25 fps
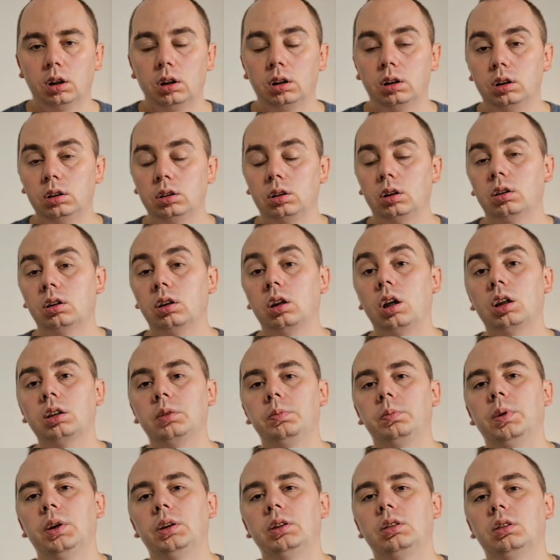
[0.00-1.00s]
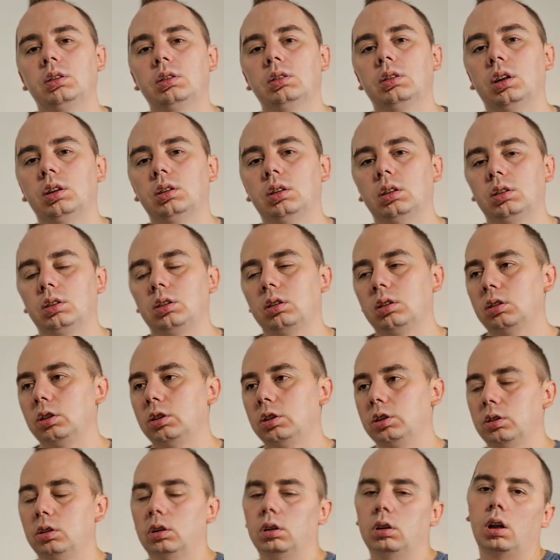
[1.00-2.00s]
is a lot better than a
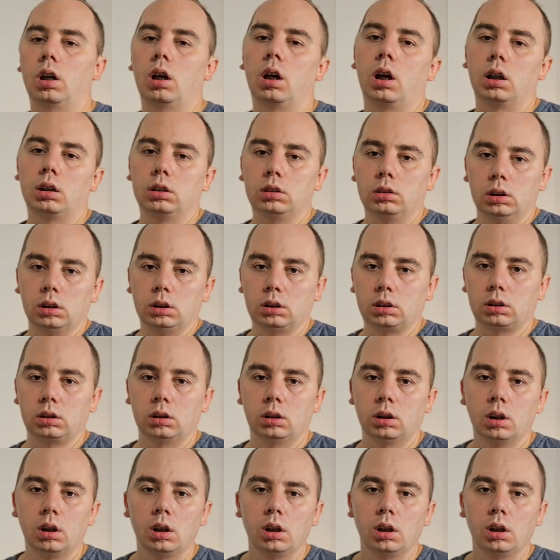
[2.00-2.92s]
traditional hard disk.